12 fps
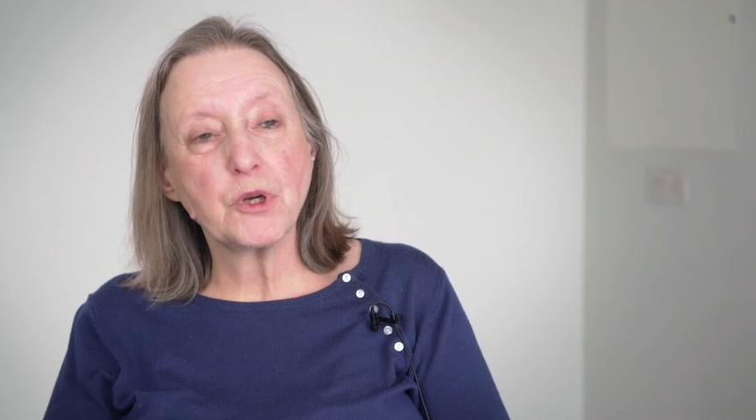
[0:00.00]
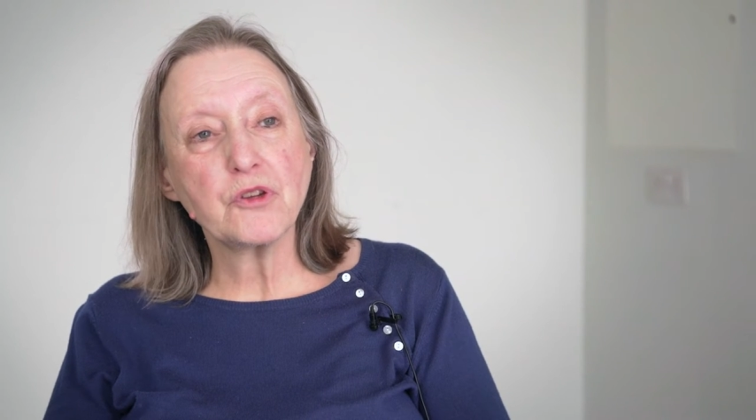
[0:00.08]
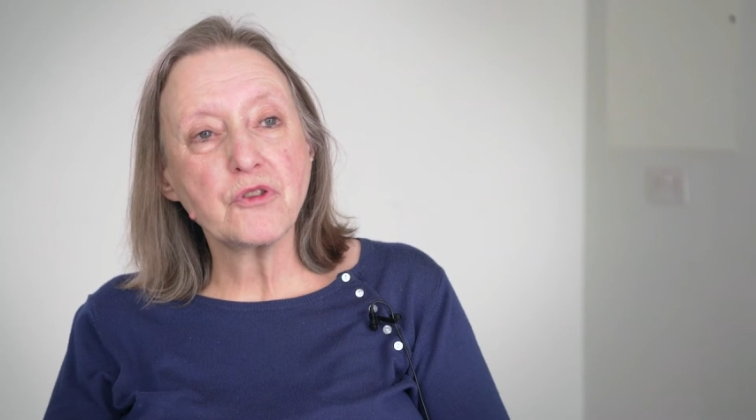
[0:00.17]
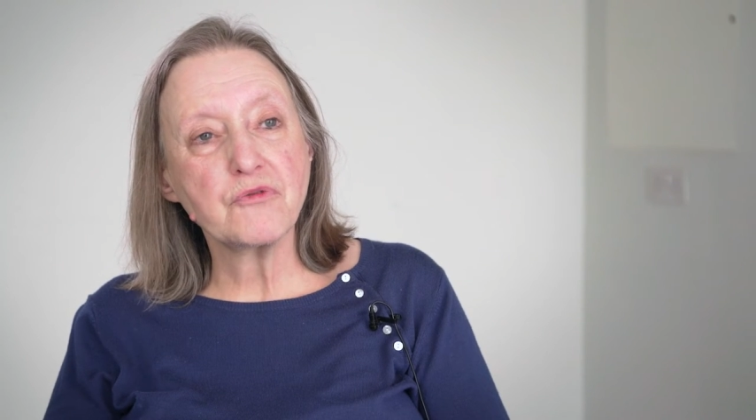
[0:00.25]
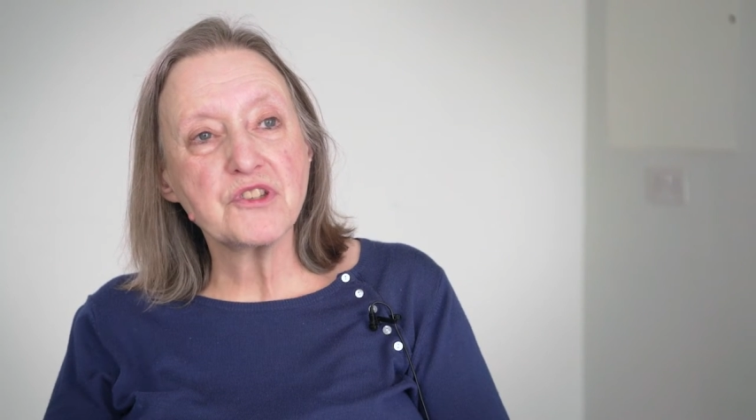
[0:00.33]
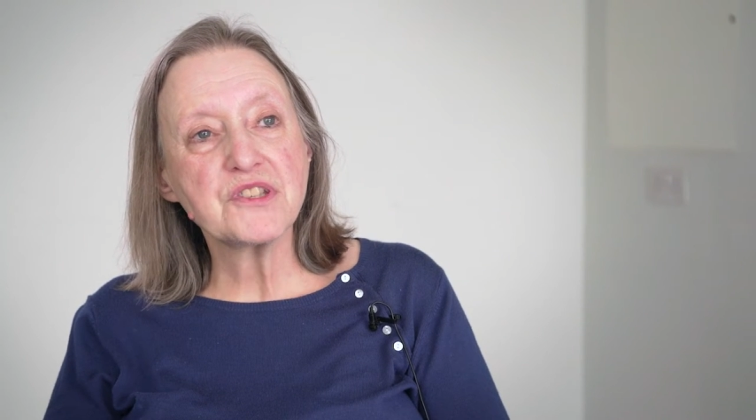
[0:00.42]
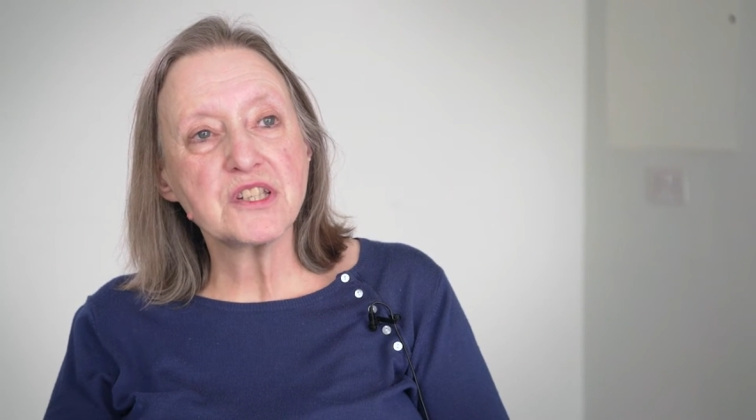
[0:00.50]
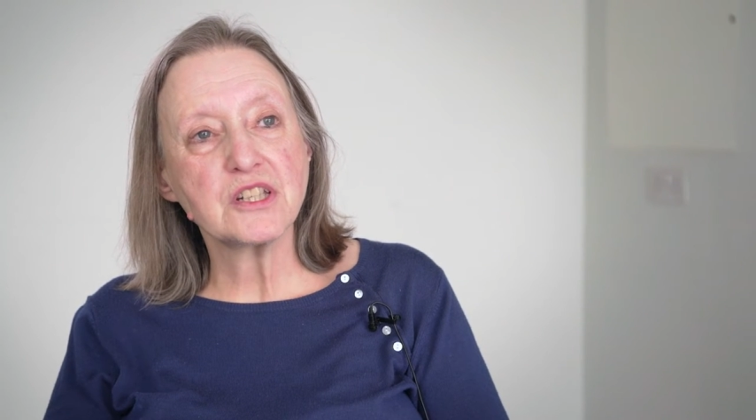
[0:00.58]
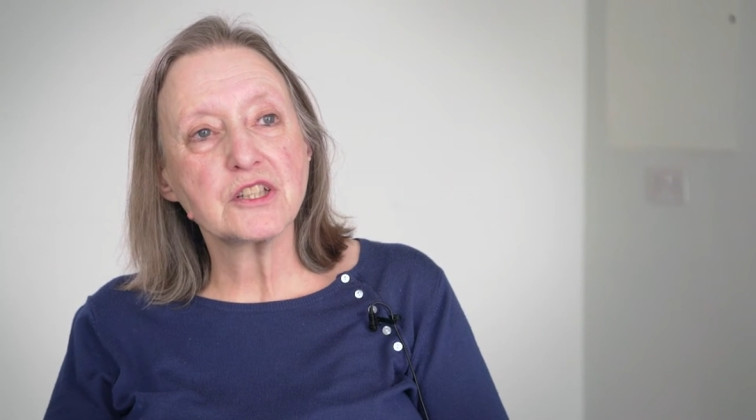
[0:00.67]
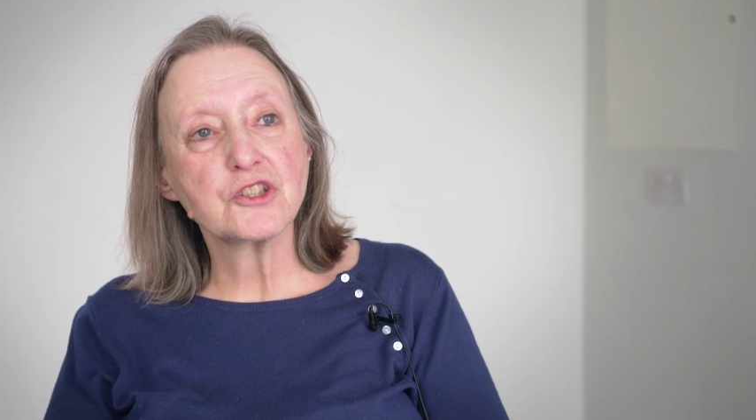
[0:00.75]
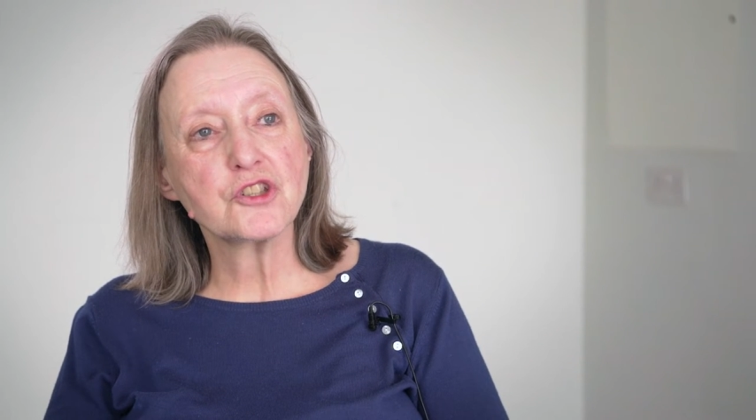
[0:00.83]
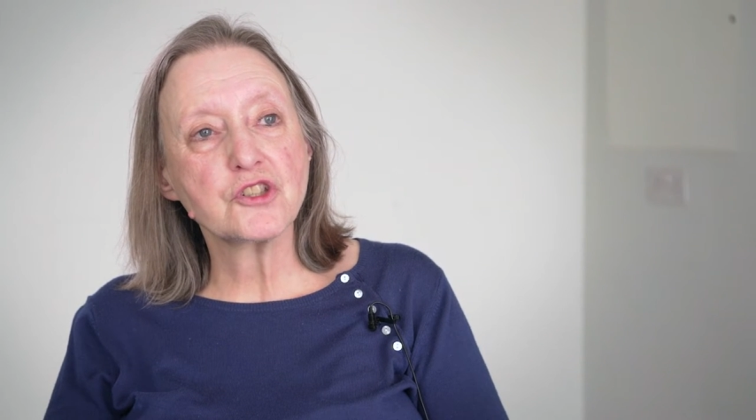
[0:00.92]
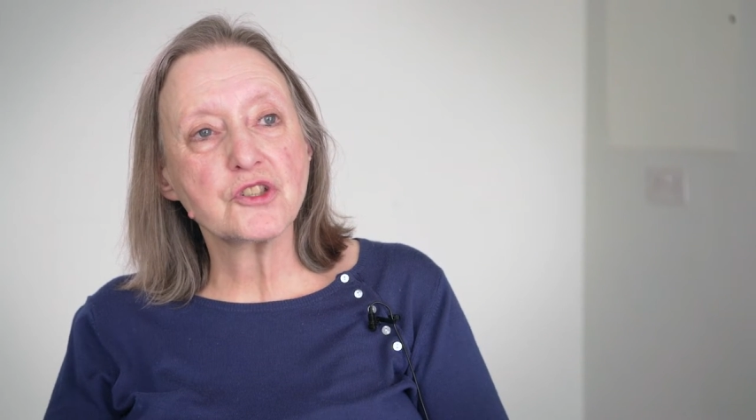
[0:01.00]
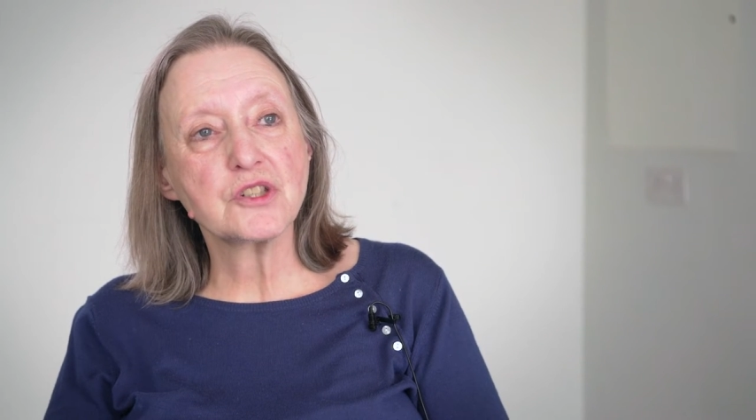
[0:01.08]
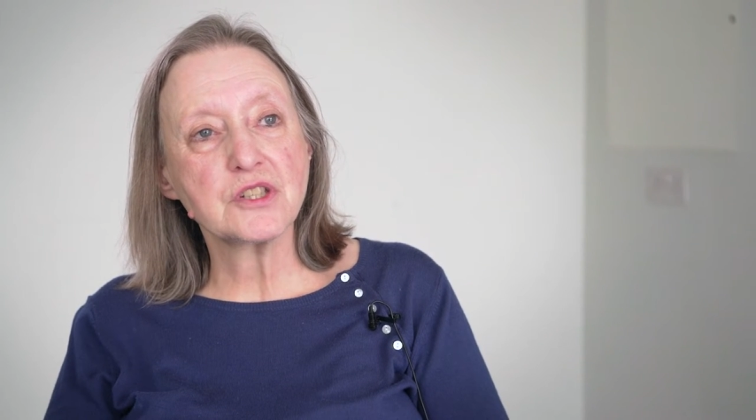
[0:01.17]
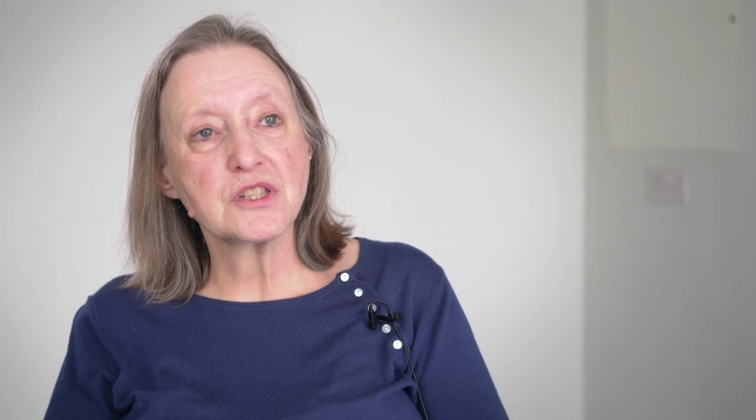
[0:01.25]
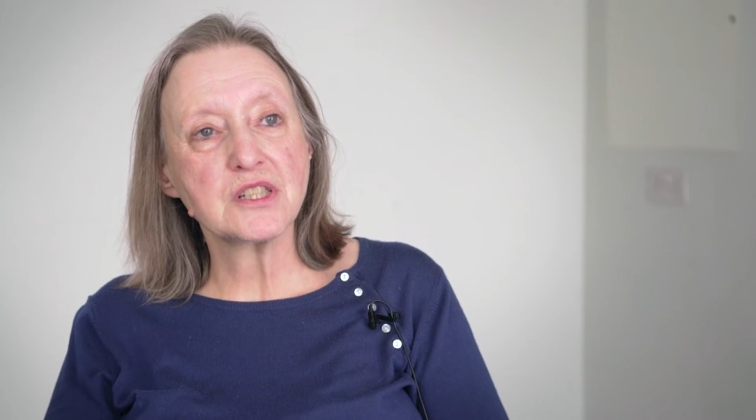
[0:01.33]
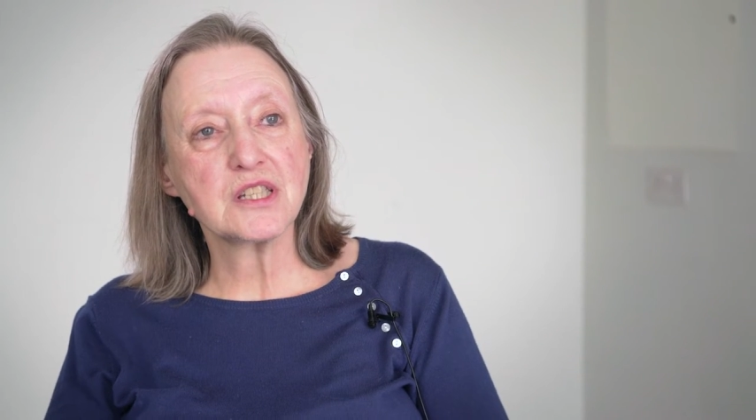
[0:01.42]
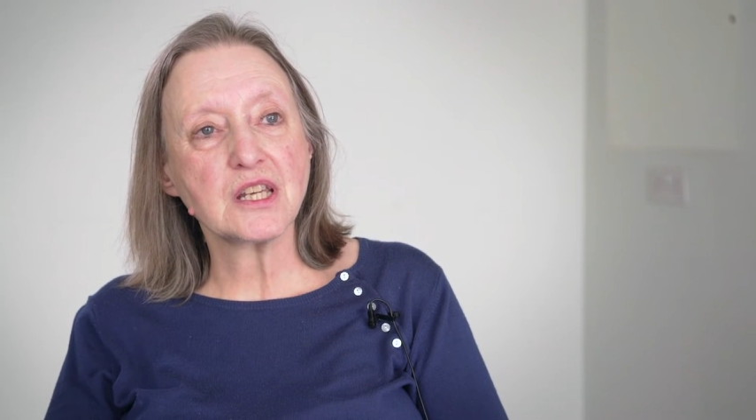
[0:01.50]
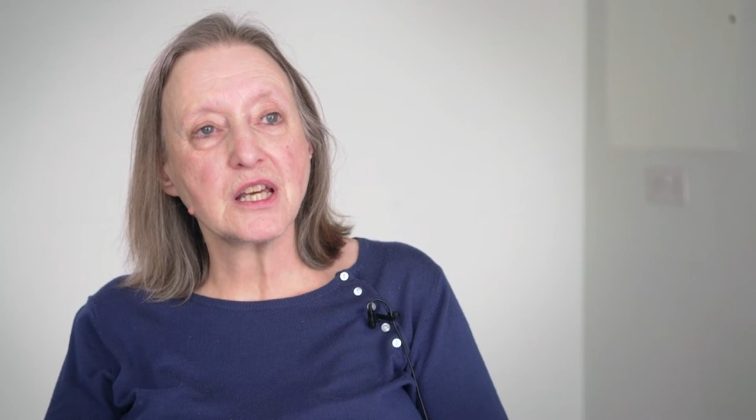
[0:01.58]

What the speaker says: both researchers